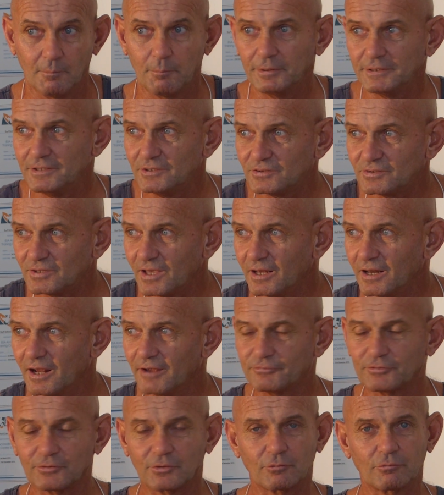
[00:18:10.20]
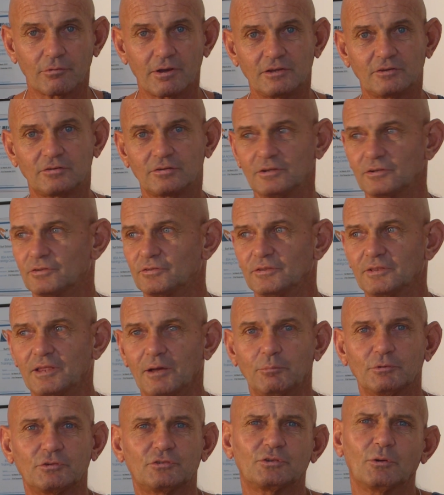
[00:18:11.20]
But he said after the race, listen,
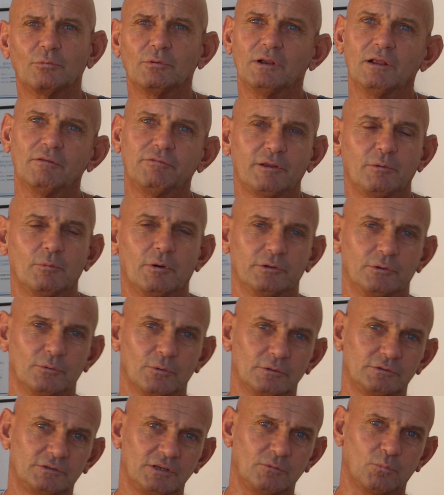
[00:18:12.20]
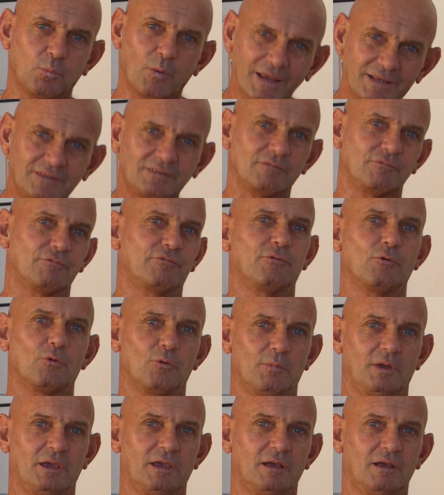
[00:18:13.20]
that was so lovely what you all did, waiting
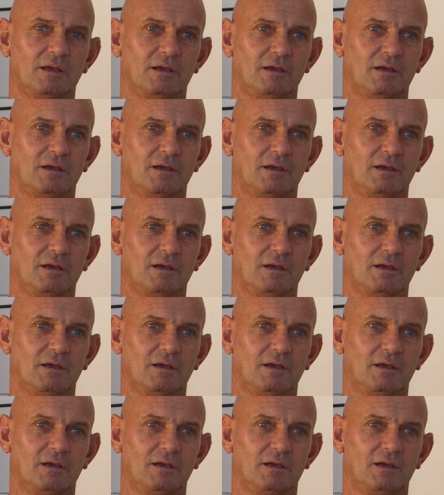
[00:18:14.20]
for me.